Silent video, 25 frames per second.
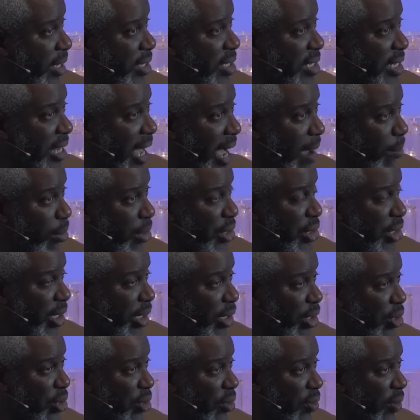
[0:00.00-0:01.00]

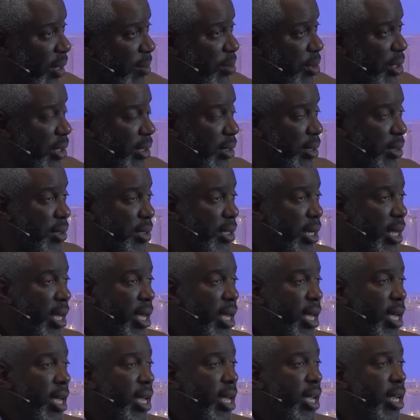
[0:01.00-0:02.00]
establishing the scriptures,
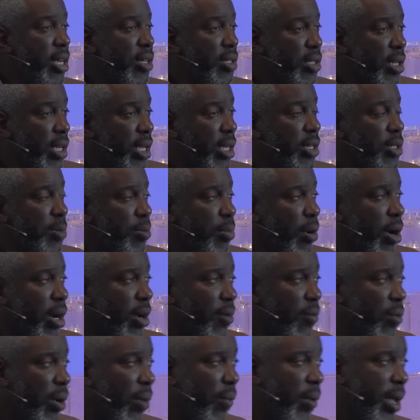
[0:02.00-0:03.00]
here, here's
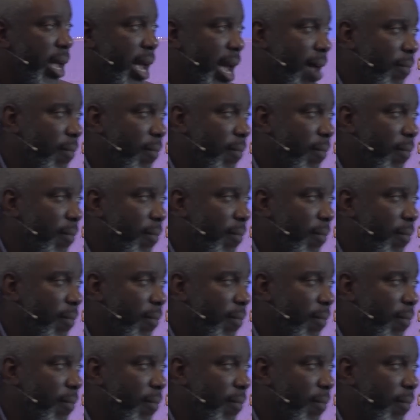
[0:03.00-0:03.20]
part of what we